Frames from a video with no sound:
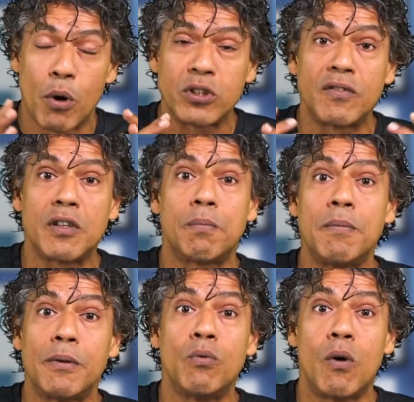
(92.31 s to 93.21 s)
Most of the
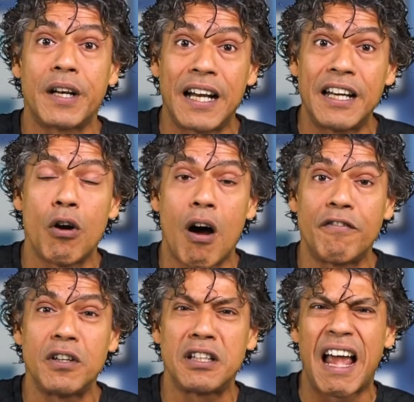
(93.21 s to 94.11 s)
people who are getting
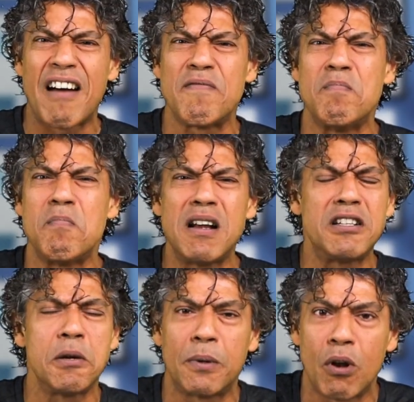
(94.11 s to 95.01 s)
offered, they have
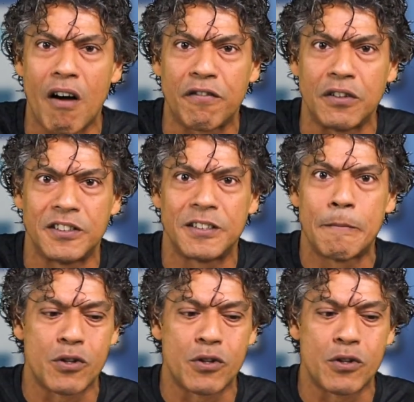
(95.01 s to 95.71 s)
multiple offers.